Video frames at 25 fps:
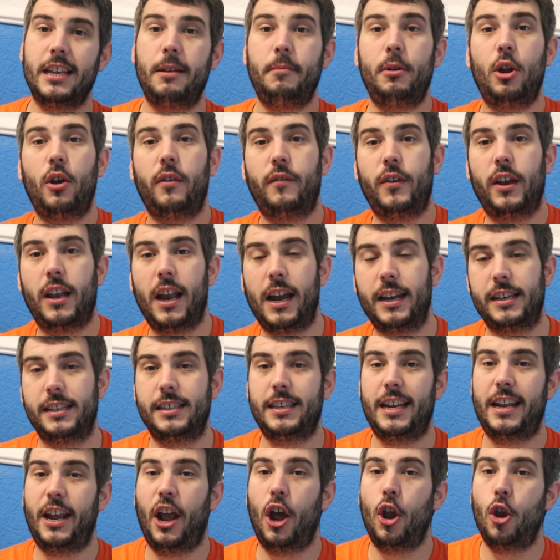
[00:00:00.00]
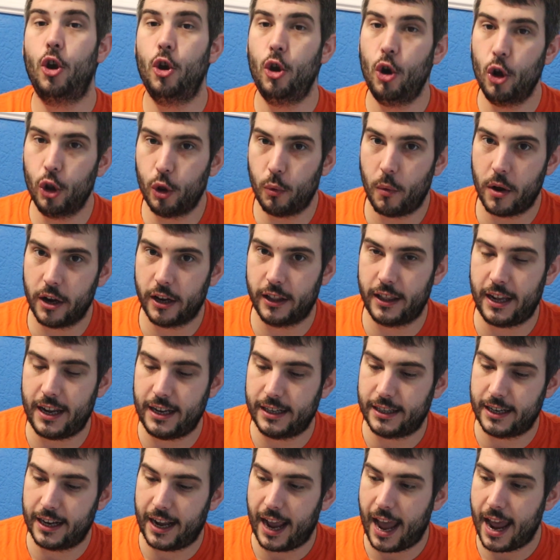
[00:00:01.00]
Let me know if you'd like to see another one of
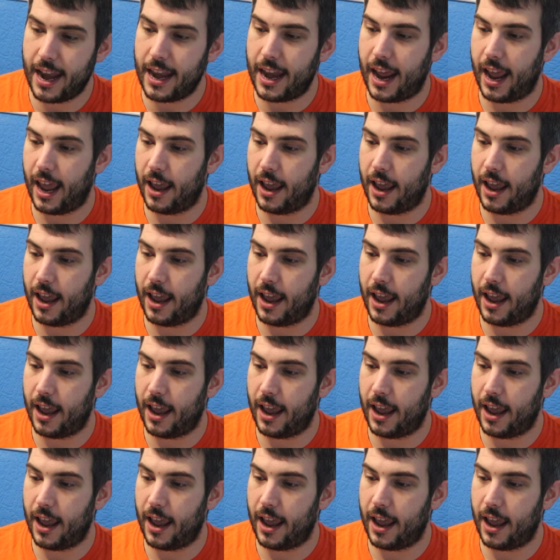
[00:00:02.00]
these again,